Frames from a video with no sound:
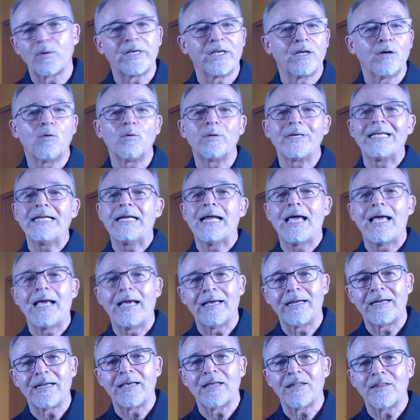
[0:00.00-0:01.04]
You don't need
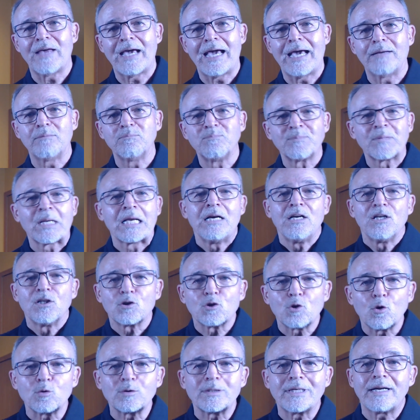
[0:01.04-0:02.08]
any of that.
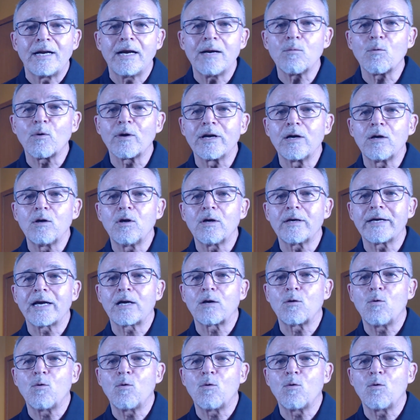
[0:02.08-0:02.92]
So today we're going to look at